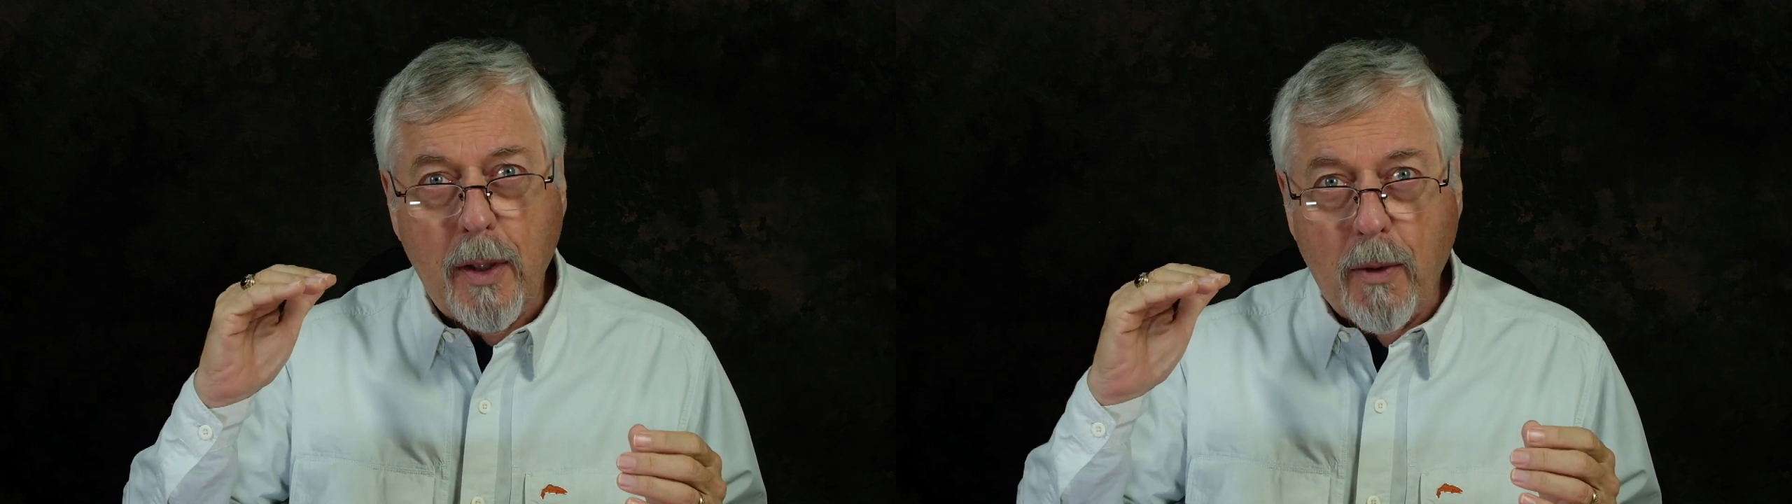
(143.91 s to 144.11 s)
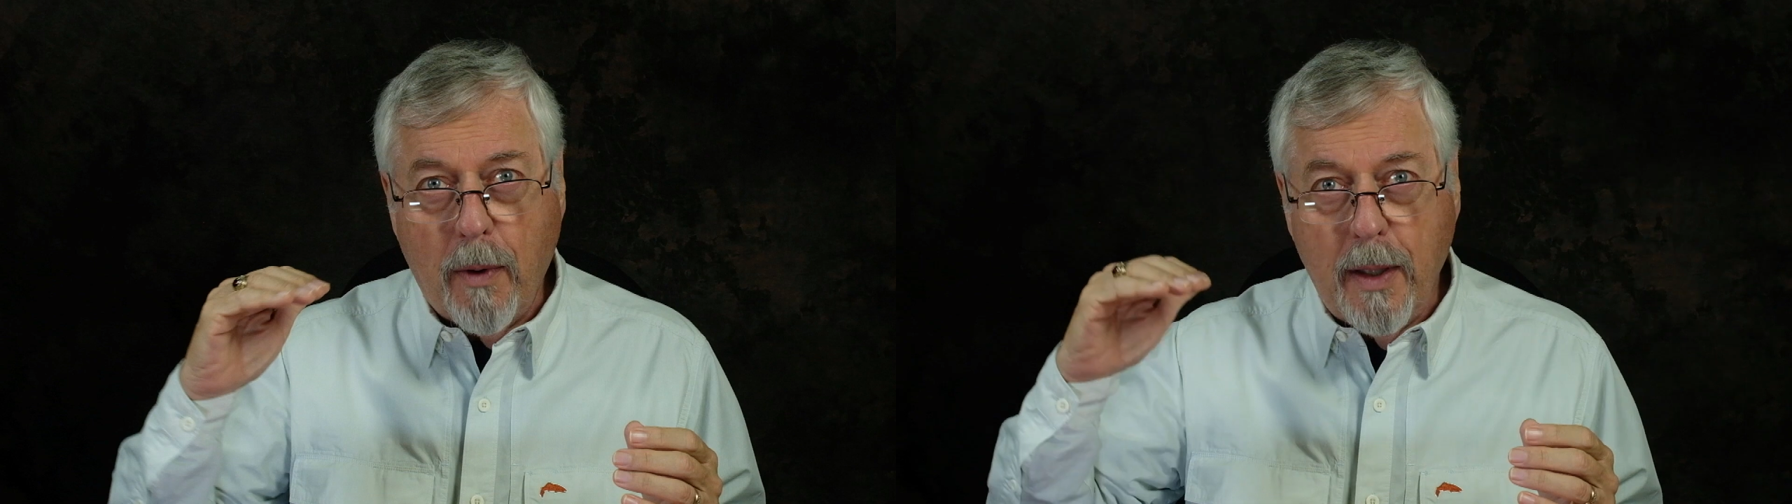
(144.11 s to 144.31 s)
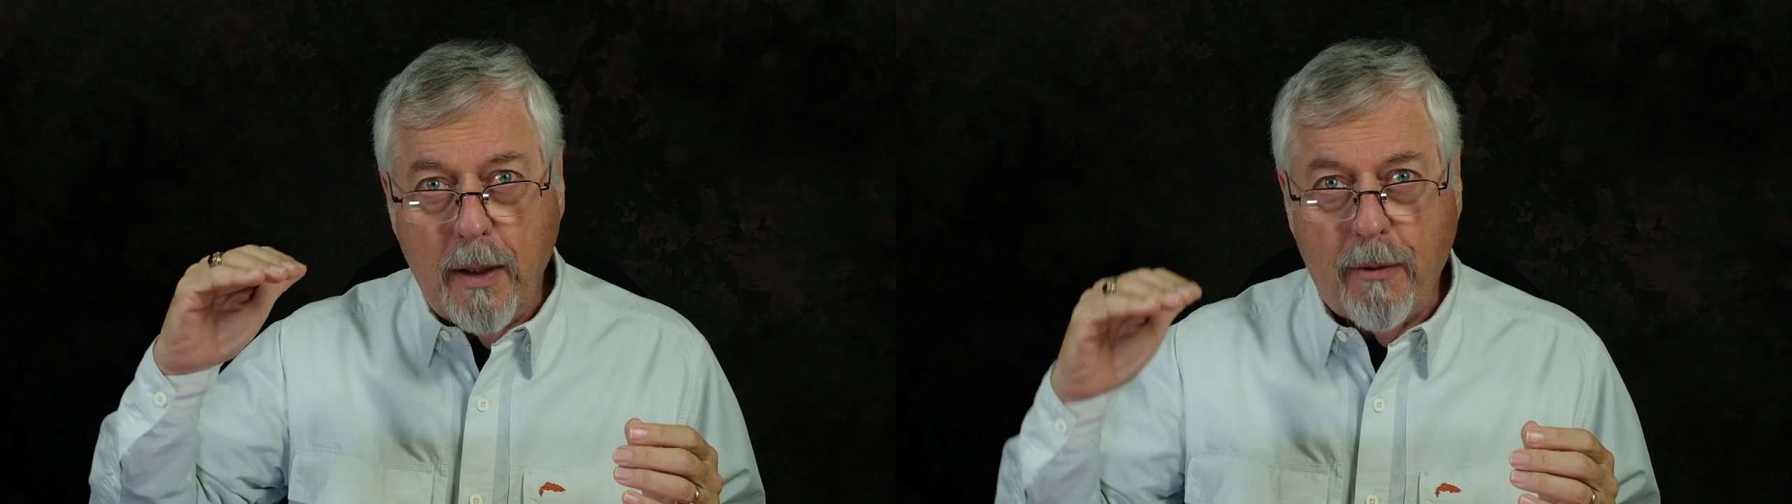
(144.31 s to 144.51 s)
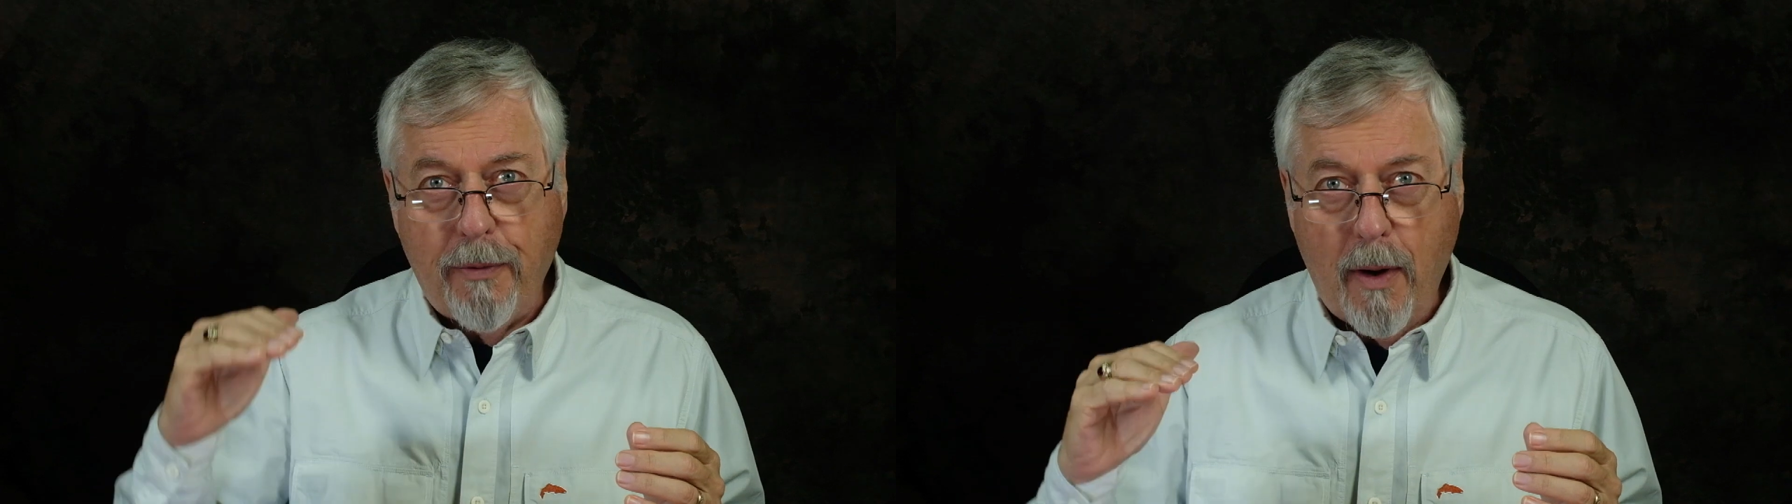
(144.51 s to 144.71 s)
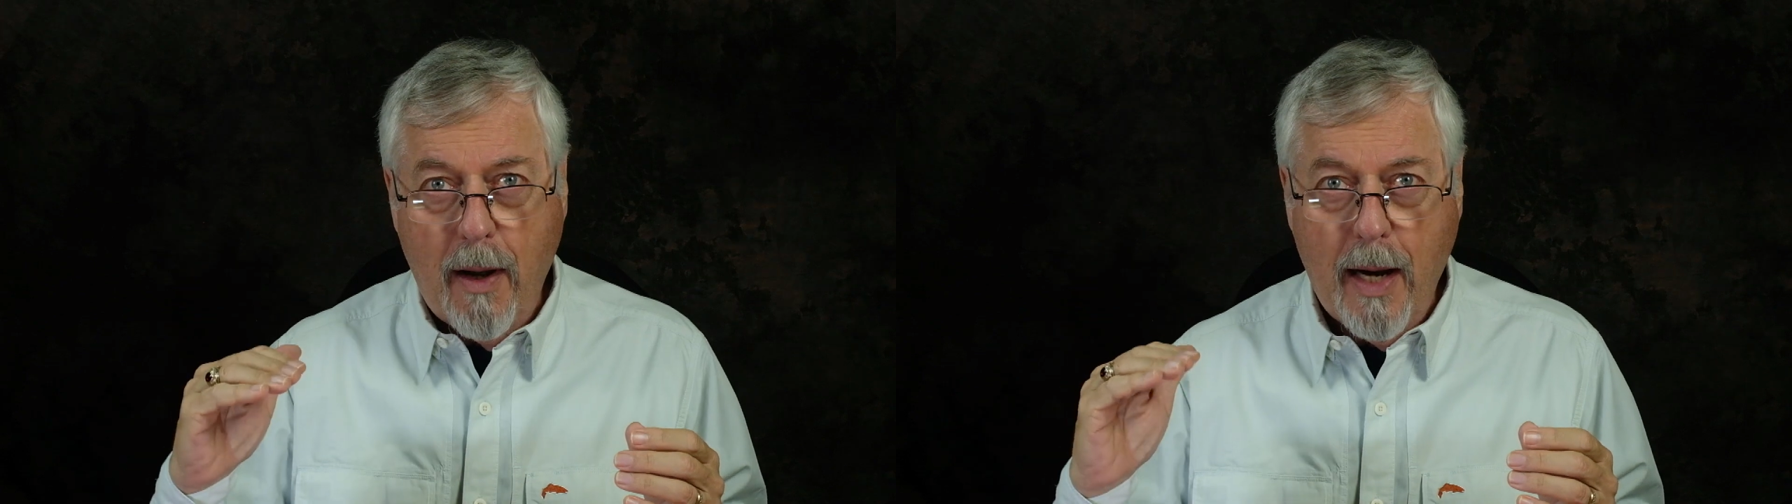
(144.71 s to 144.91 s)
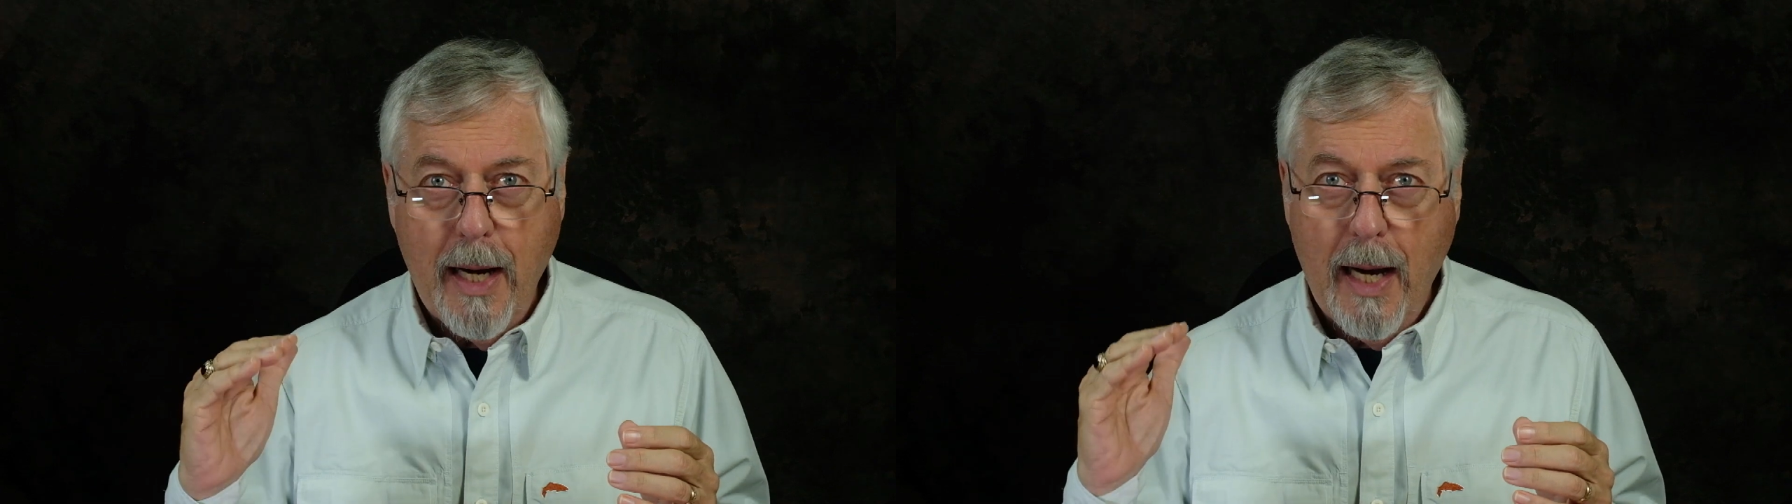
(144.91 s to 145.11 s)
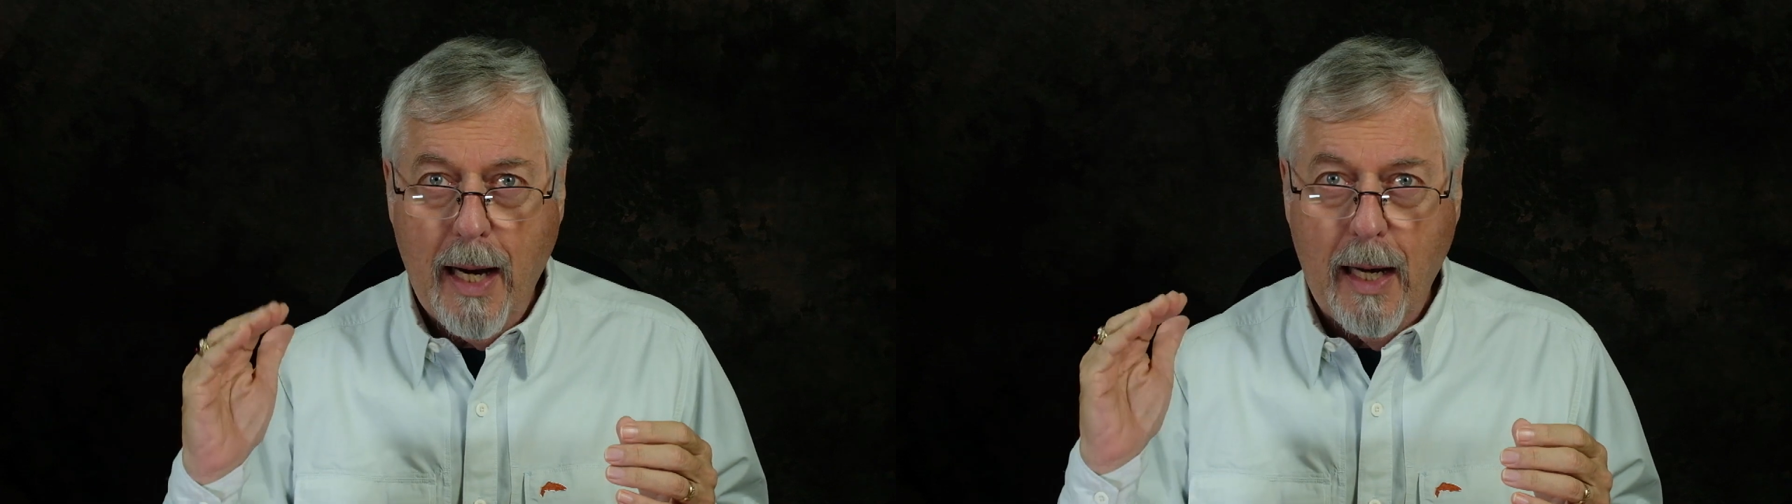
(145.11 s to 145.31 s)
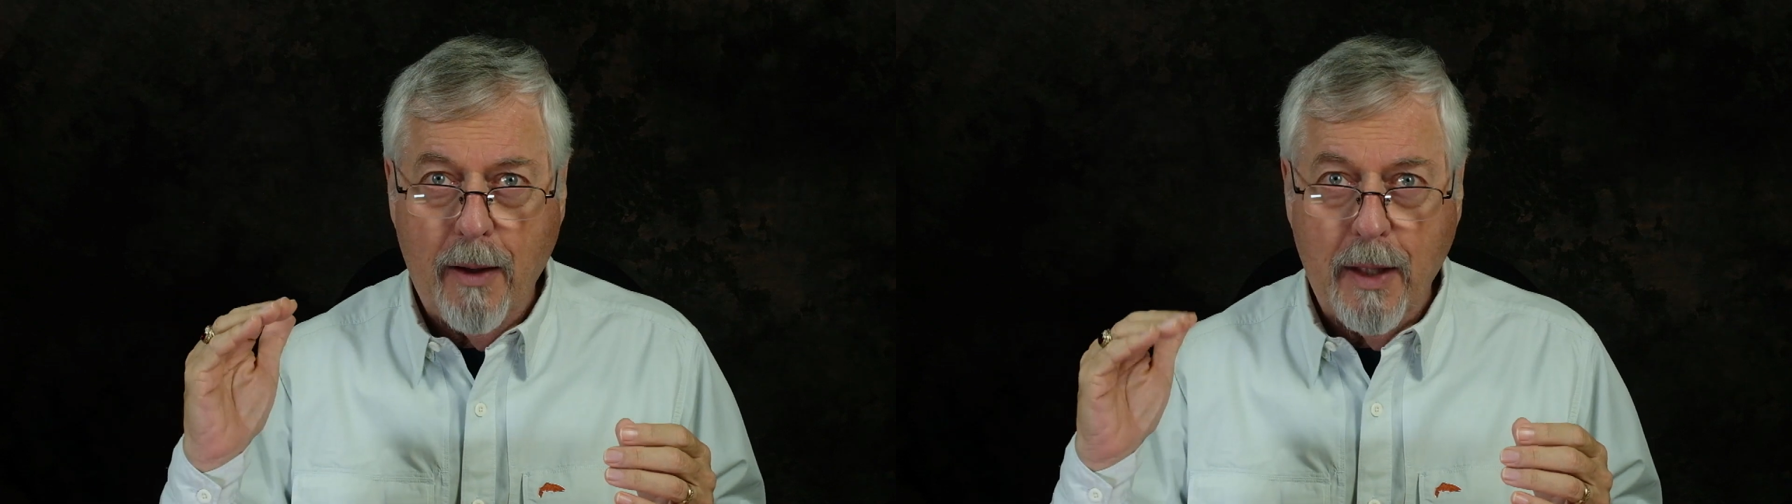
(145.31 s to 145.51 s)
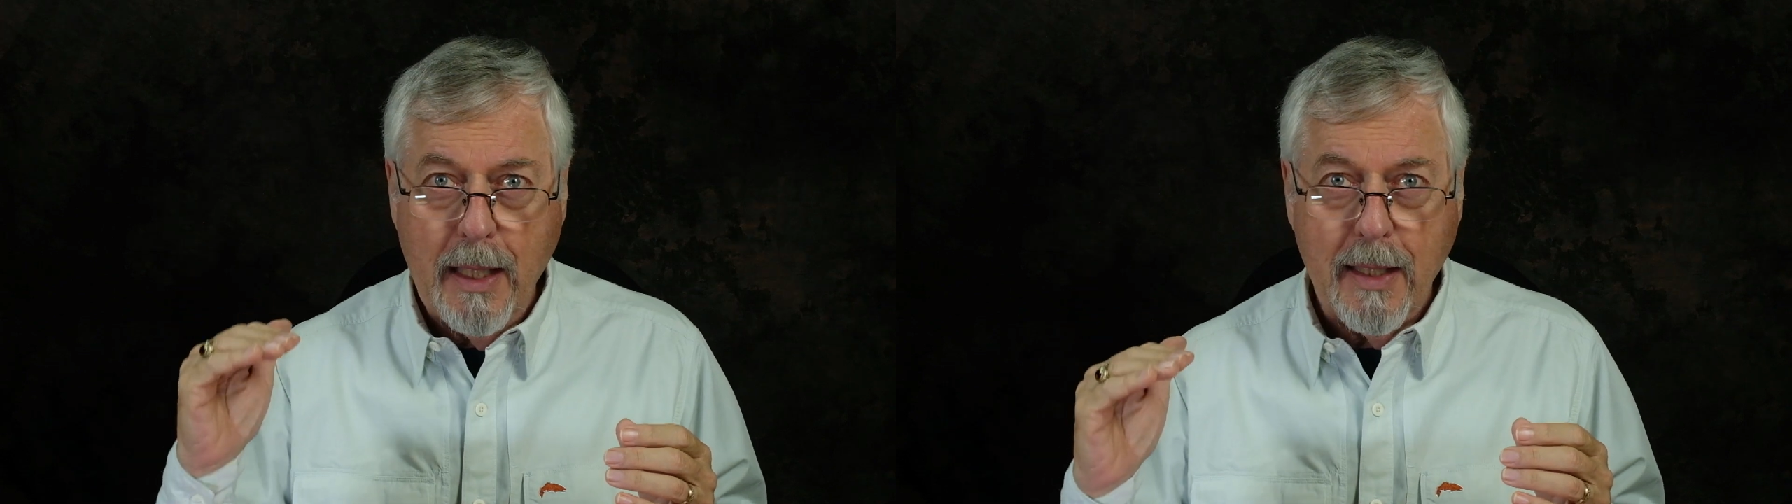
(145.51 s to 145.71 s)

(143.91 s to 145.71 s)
when the